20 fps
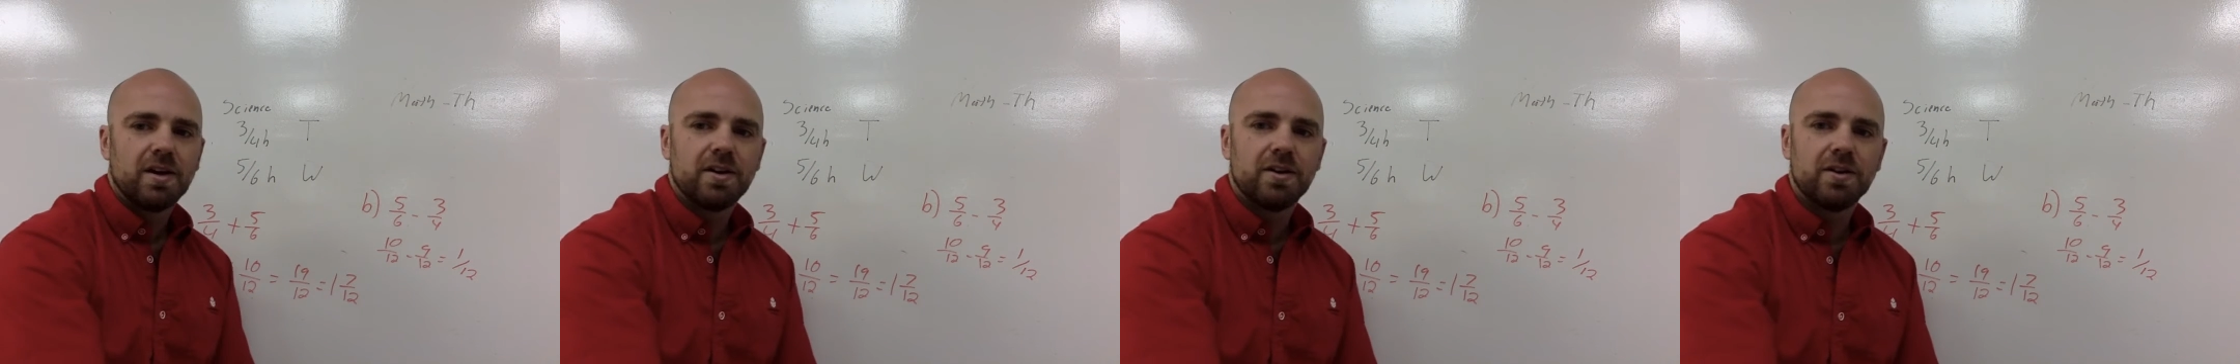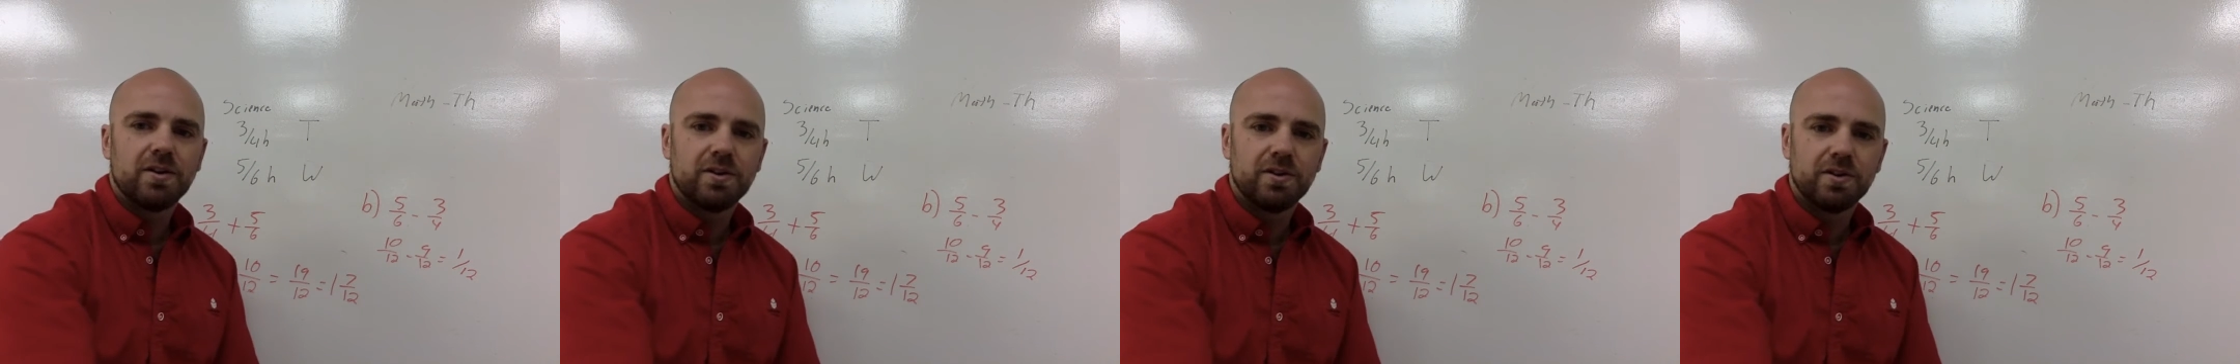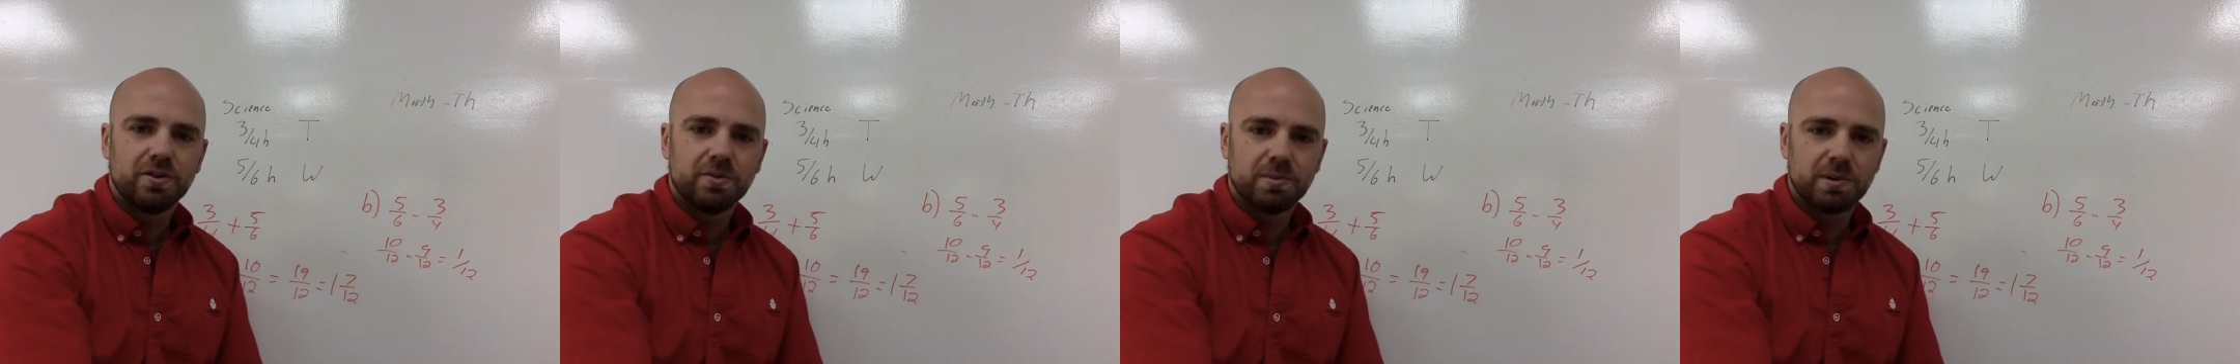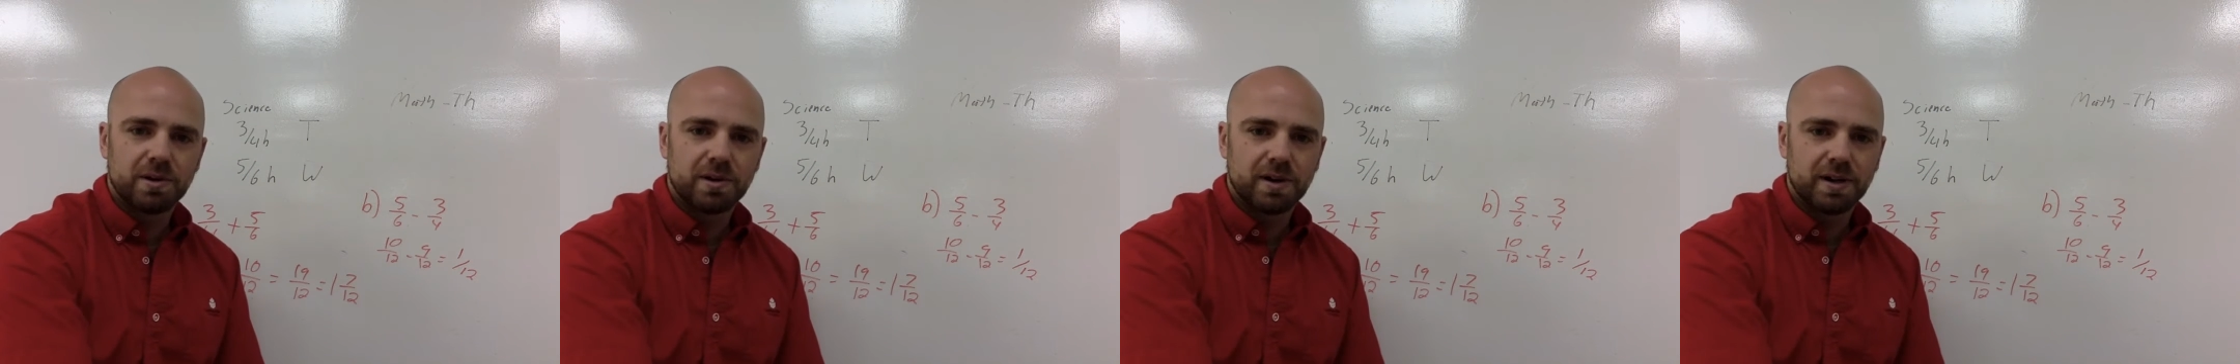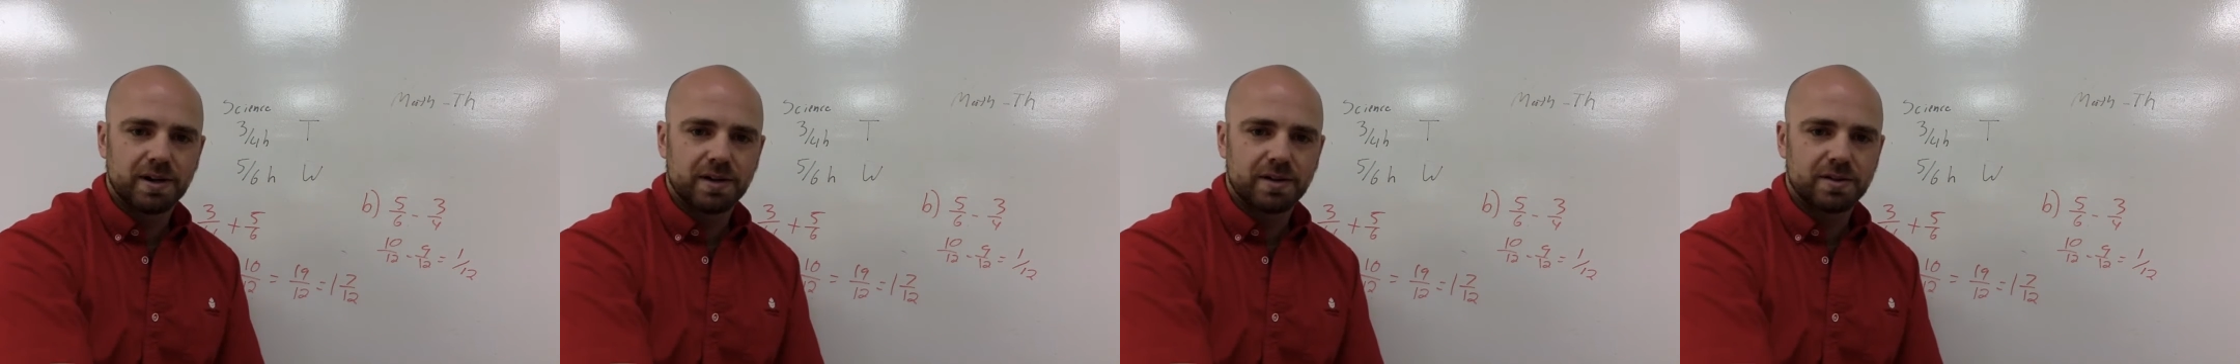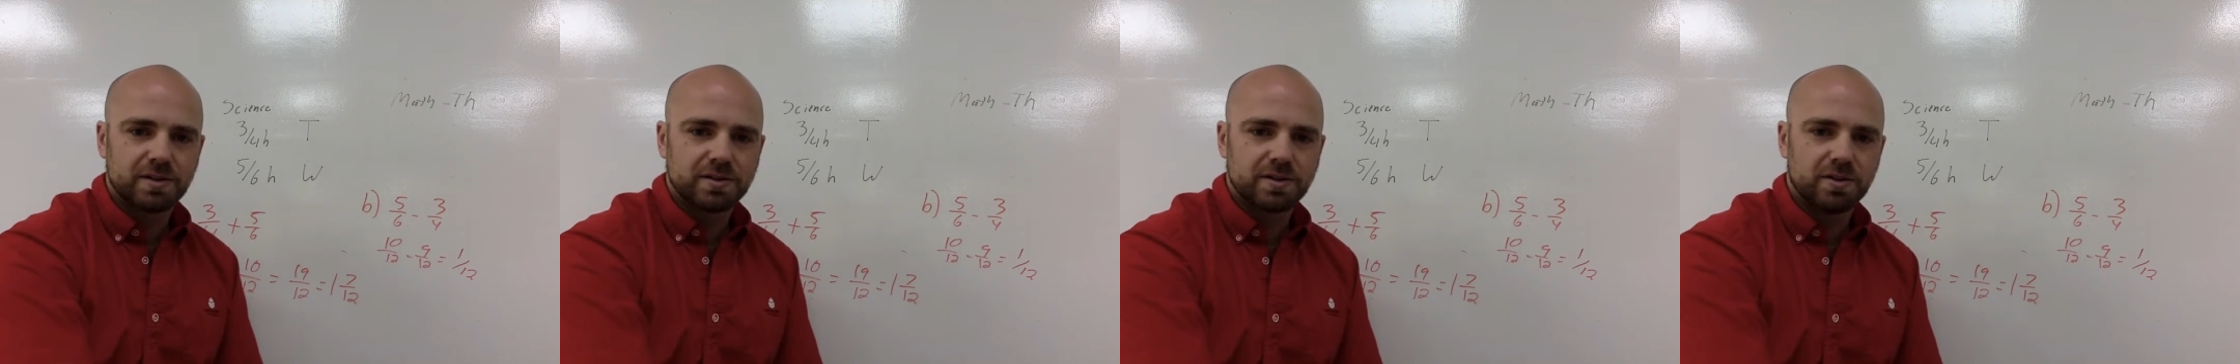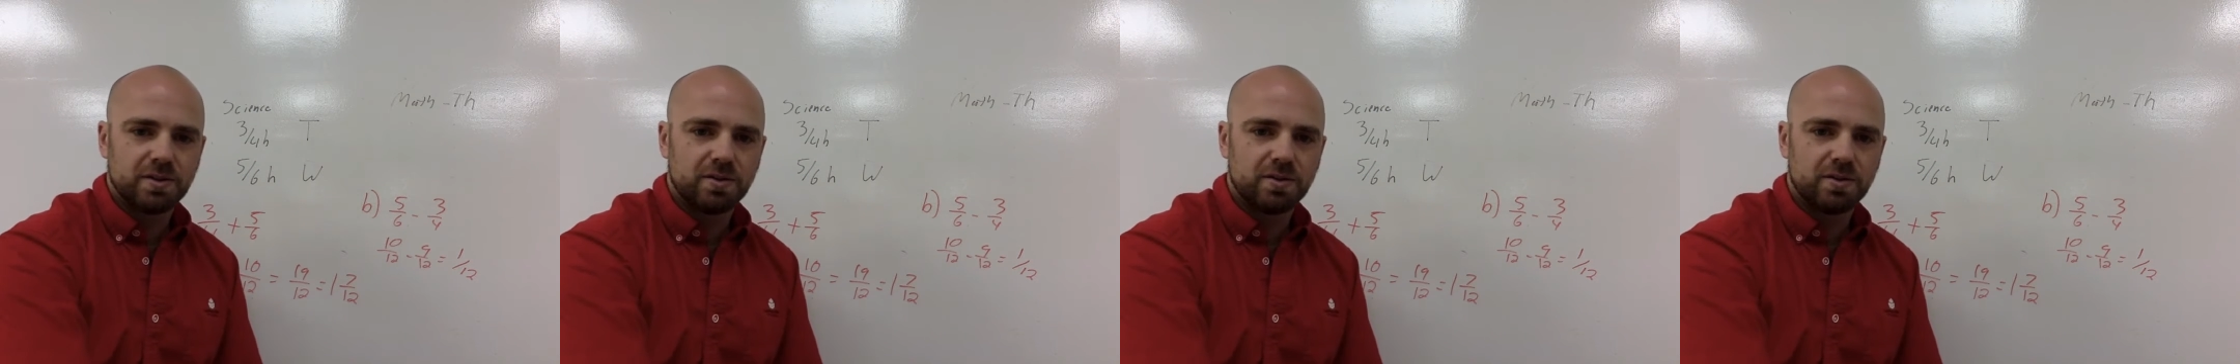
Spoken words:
numerators